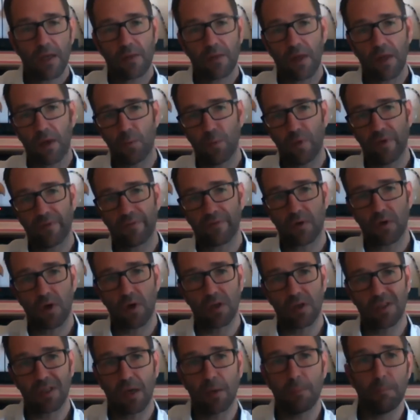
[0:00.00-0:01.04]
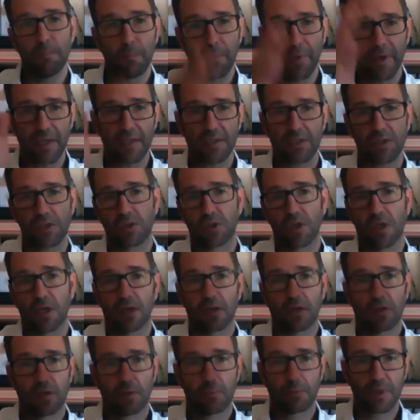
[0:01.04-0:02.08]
Then we've got a mixture